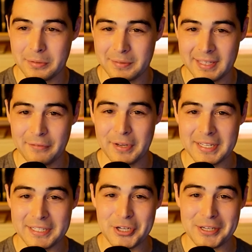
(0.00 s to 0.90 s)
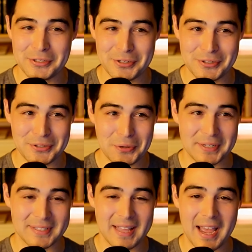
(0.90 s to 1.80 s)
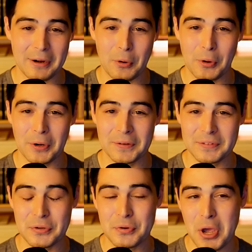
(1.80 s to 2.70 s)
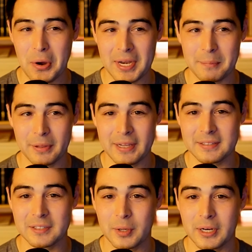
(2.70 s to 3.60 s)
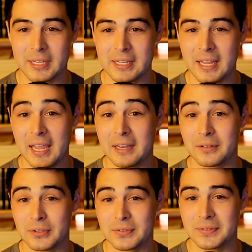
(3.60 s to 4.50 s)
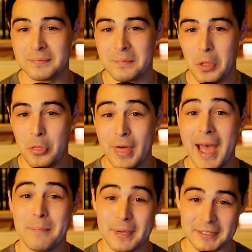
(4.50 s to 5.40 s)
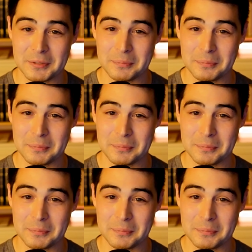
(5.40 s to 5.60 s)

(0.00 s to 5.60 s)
give any gestures towards that, or do you know any places where he handles that mixed